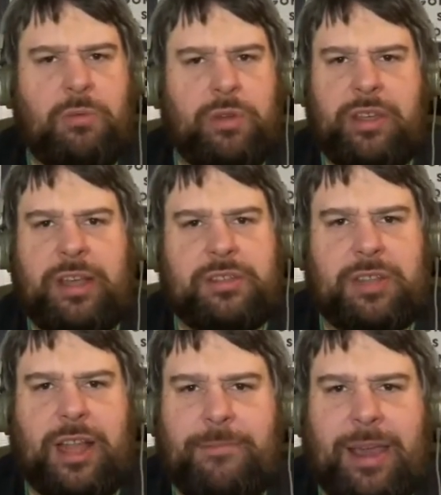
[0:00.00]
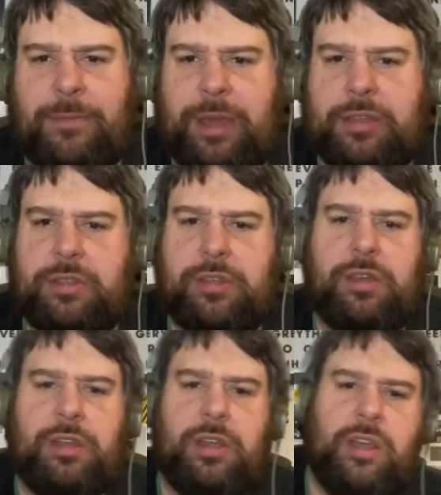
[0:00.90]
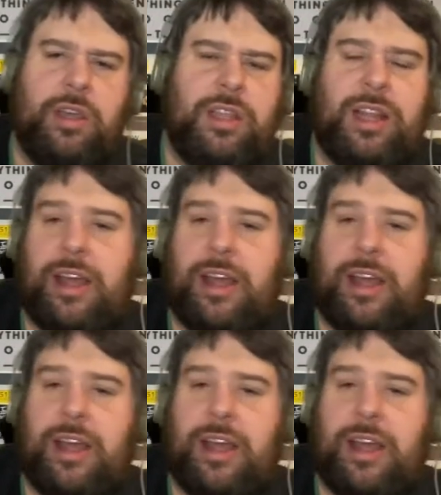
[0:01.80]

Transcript: things like mega mixers are. They're like a